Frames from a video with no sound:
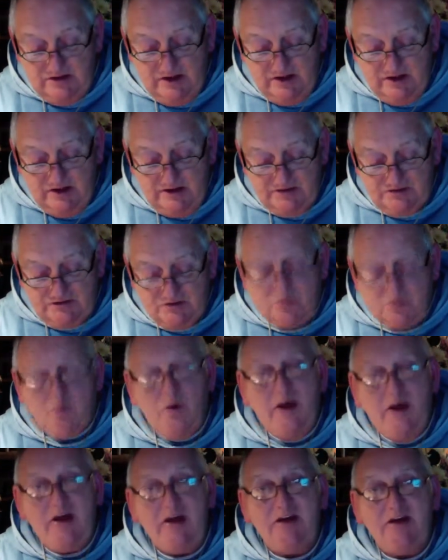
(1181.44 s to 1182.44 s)
and your
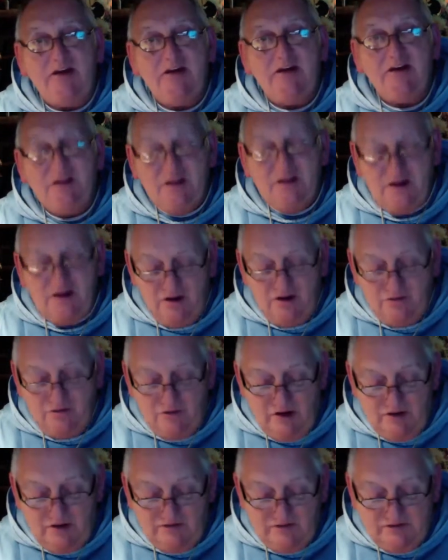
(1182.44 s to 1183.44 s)
way
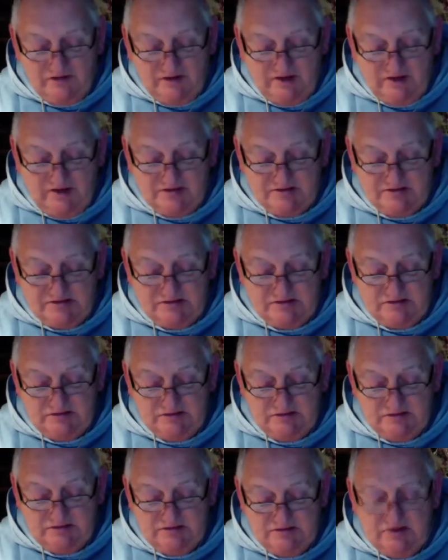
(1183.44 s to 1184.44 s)
around the castle.
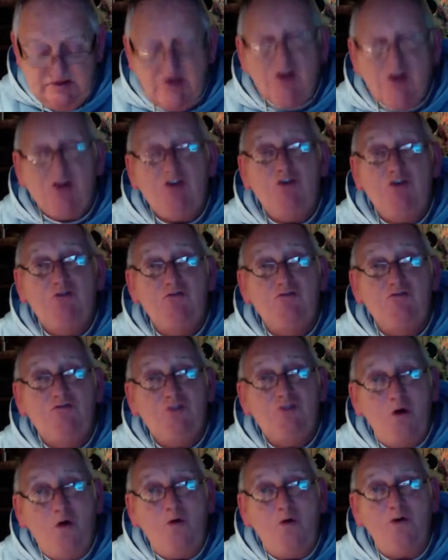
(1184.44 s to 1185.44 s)
You
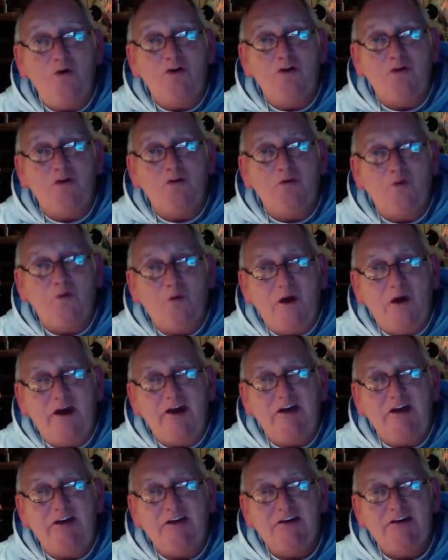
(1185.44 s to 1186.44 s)
know your
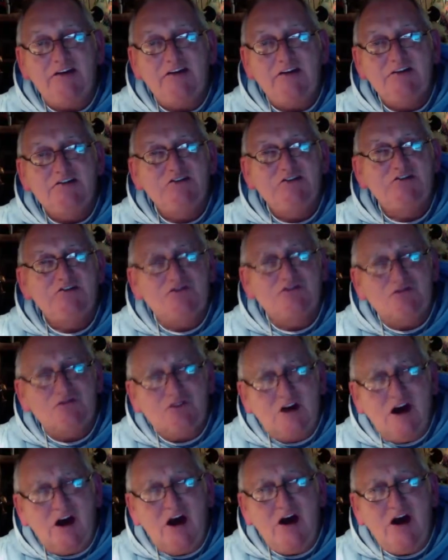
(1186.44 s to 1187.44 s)
way to
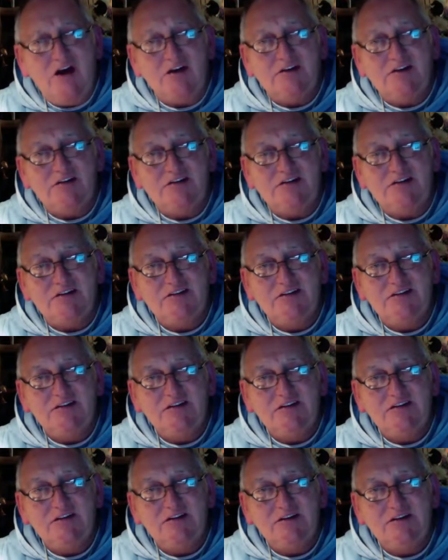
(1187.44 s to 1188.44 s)
God.
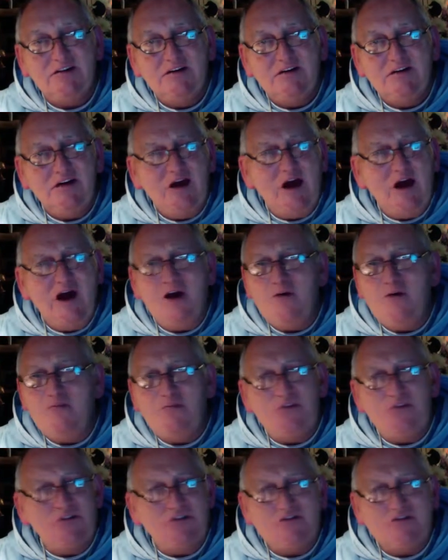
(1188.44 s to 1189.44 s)
How
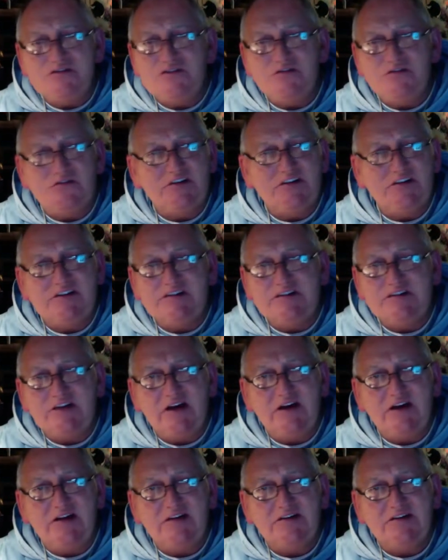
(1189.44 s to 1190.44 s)
beautiful is
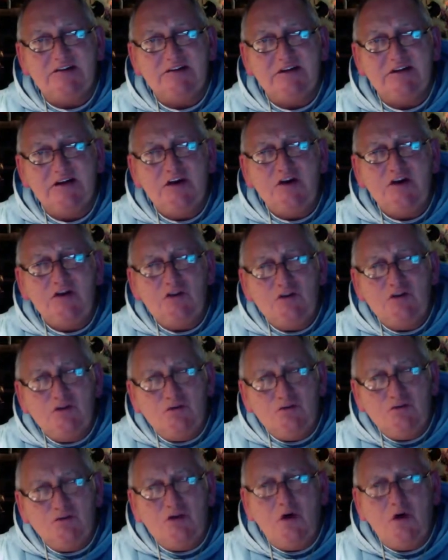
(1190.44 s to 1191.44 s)
that?
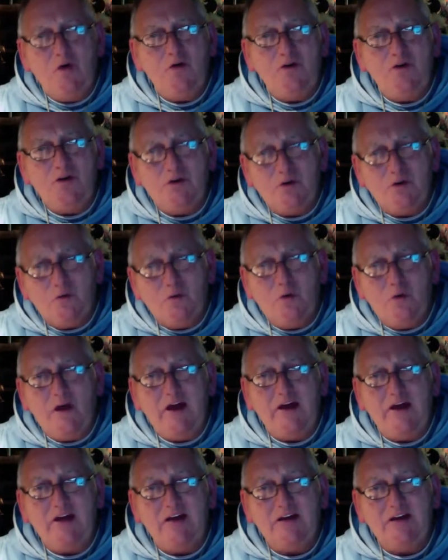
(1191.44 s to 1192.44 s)
You know your
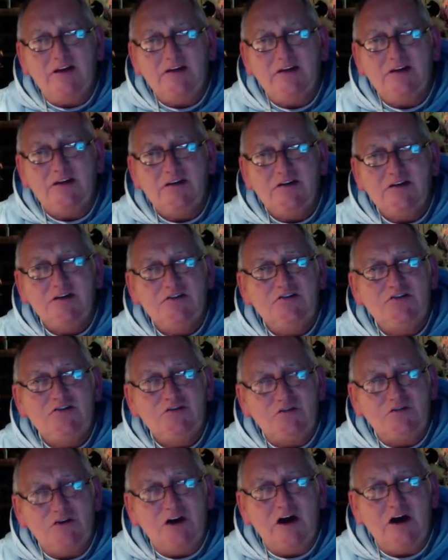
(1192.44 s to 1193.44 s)
way
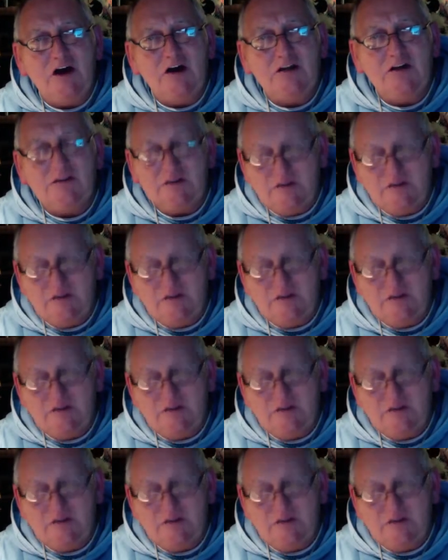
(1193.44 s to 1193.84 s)
to God.